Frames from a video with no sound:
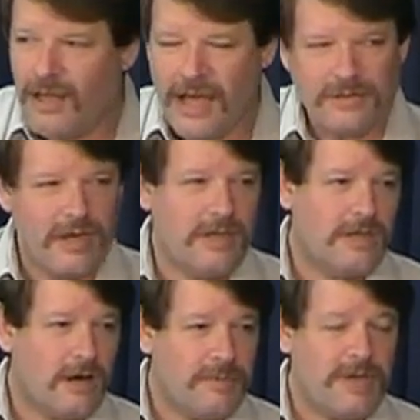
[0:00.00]
That's why
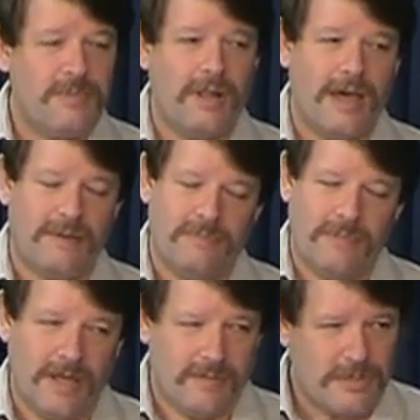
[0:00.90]
young people like
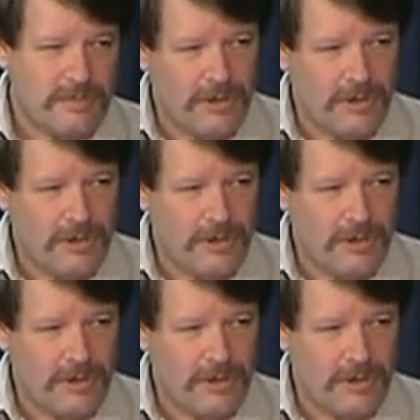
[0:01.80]
Mr.